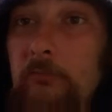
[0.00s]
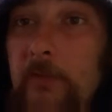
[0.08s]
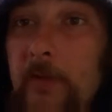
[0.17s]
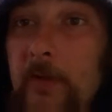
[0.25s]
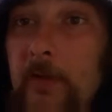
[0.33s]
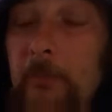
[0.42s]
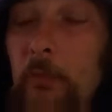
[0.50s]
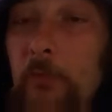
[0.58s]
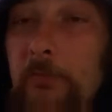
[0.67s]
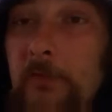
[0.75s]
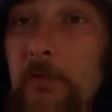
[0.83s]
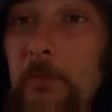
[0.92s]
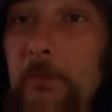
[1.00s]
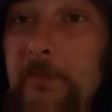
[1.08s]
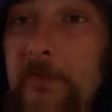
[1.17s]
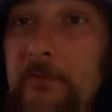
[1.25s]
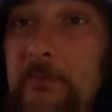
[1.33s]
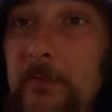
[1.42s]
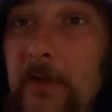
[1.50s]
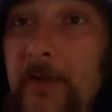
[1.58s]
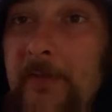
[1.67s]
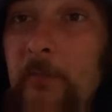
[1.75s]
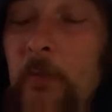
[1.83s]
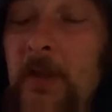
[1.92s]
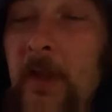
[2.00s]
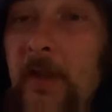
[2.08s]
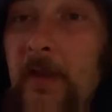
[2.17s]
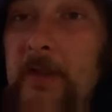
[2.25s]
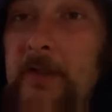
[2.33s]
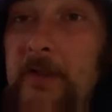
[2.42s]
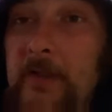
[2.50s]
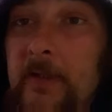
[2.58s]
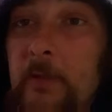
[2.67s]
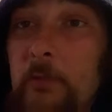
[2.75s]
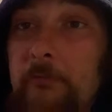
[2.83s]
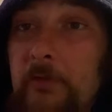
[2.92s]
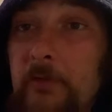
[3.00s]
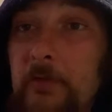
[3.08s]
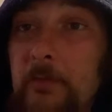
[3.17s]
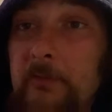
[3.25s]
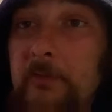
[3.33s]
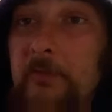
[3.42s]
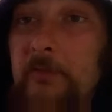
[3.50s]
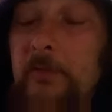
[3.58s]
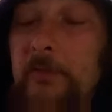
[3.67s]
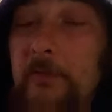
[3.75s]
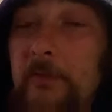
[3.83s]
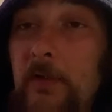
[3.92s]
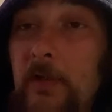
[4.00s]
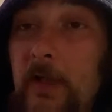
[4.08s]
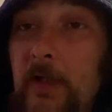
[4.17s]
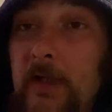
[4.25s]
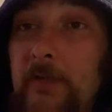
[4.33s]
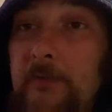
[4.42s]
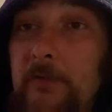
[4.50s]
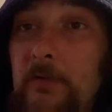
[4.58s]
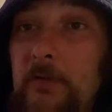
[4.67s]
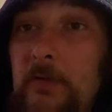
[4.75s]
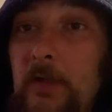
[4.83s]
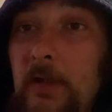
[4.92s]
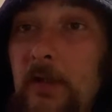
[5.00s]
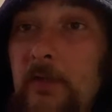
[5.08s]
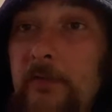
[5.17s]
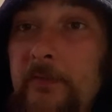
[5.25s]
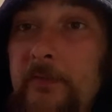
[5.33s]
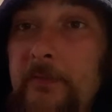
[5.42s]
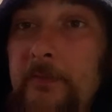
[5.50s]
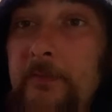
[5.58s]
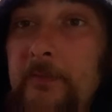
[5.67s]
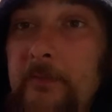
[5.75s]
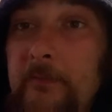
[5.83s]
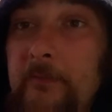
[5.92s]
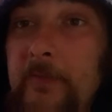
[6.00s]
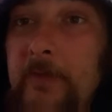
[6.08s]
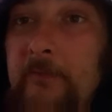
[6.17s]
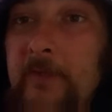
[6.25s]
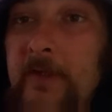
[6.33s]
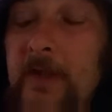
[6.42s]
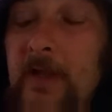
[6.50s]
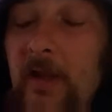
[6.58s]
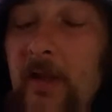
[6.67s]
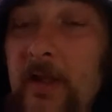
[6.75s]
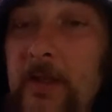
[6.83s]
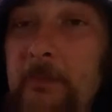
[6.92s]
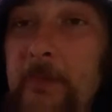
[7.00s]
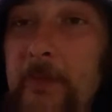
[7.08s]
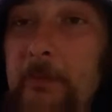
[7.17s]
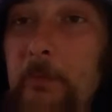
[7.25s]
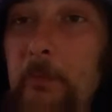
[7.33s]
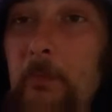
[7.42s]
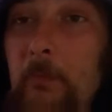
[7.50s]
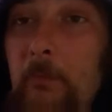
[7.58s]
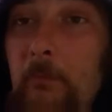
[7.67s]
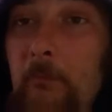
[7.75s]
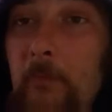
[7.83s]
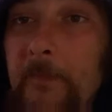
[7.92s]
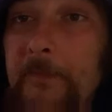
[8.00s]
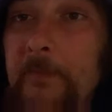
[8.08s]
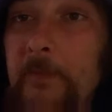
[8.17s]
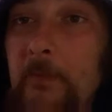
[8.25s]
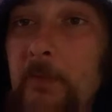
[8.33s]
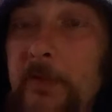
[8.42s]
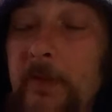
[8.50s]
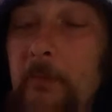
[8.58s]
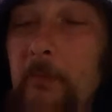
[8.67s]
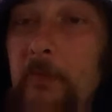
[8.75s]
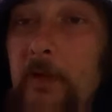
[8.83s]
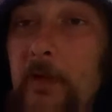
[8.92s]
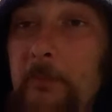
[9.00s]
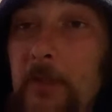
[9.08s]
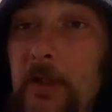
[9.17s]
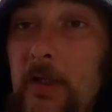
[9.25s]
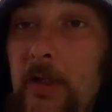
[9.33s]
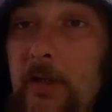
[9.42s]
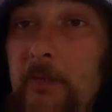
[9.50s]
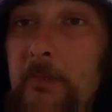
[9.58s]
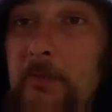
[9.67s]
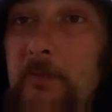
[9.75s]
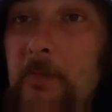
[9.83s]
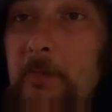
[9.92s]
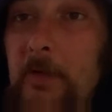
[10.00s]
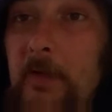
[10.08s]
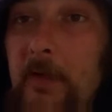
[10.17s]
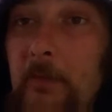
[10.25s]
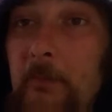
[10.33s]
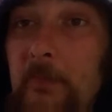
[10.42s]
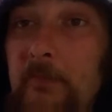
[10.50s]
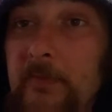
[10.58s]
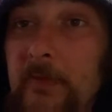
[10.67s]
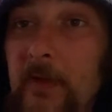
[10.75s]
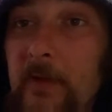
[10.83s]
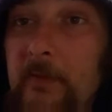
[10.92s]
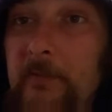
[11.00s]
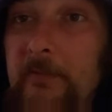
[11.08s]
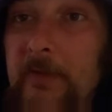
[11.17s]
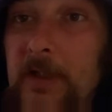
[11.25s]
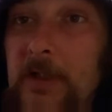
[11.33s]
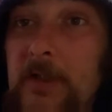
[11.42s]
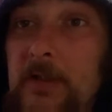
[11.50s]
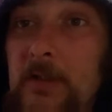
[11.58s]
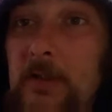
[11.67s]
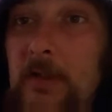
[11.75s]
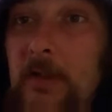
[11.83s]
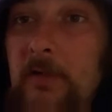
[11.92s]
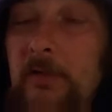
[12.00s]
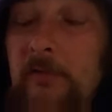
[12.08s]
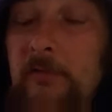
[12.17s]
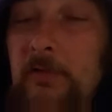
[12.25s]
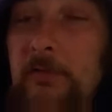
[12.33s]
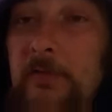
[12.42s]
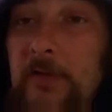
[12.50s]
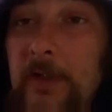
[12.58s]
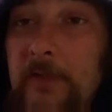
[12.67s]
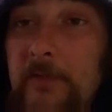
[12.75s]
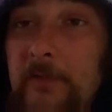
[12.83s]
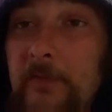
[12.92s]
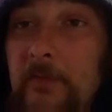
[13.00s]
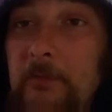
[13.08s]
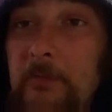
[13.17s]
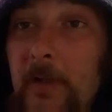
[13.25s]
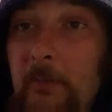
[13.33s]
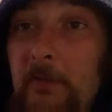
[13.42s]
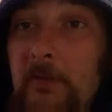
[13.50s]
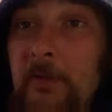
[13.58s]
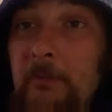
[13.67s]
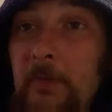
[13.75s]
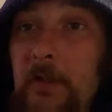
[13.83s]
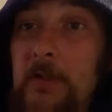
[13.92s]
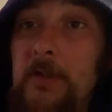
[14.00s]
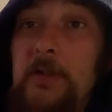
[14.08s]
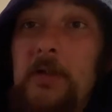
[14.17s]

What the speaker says: supported accommodation place at the Wednesday in Ilfracombe. She wrote a nice letter to the ESA people. I don't know where they are based, but they're based somewhere in the UK. She wrote a letter to them explaining that my